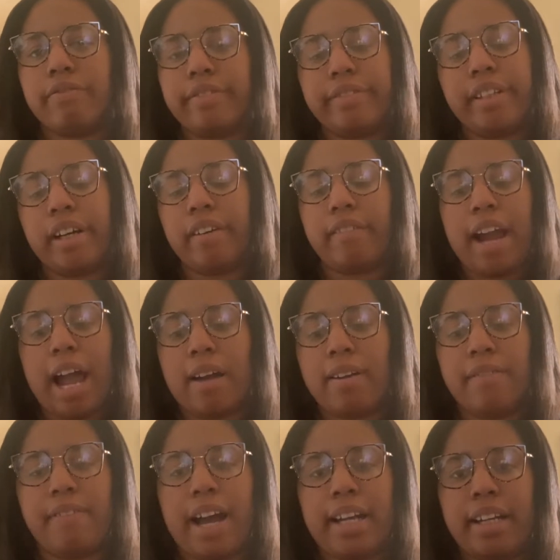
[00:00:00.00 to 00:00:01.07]
look around
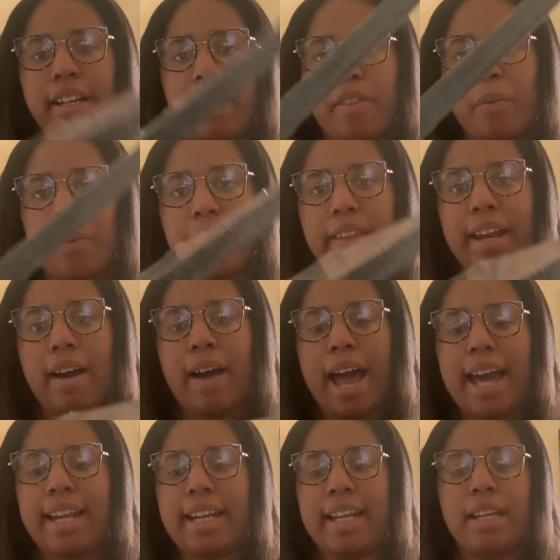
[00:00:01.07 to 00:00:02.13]
and find another one, then I'll
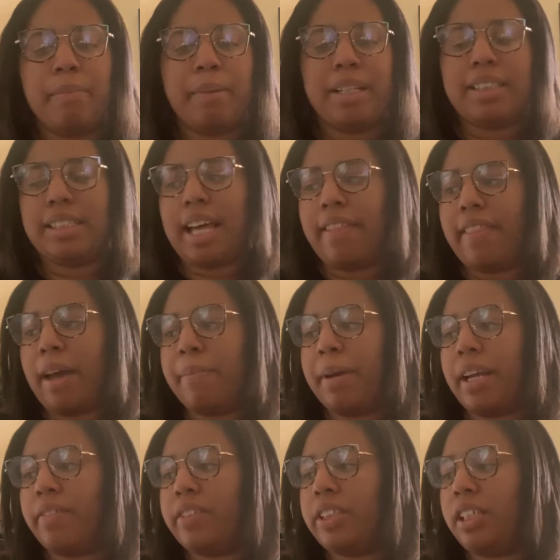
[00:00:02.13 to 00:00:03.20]
add it in, but it's not that
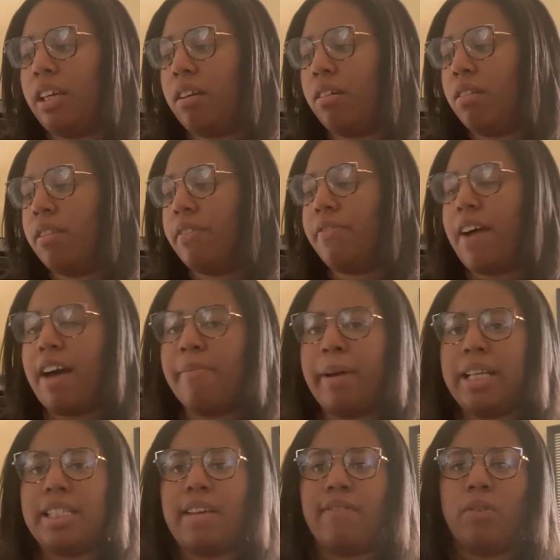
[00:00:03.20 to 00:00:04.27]
big of a deal. The
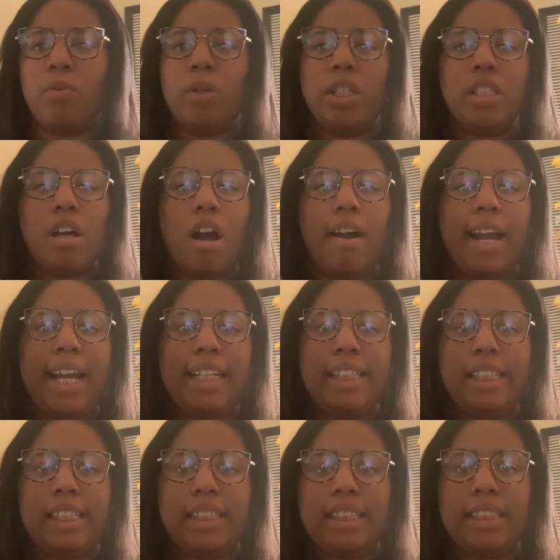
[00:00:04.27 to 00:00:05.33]
5x7 ones are a
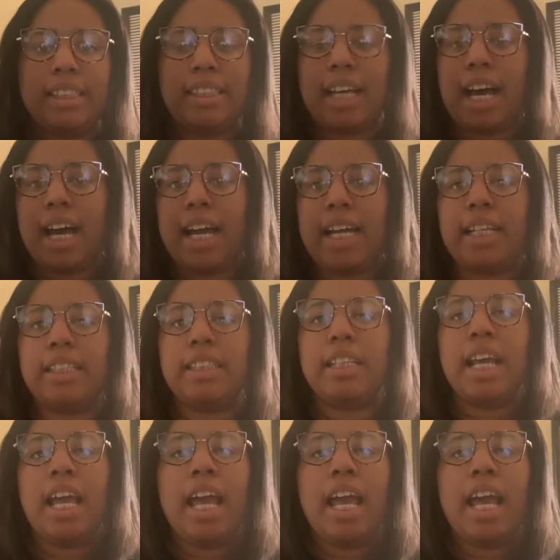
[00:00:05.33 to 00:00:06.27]
decent size.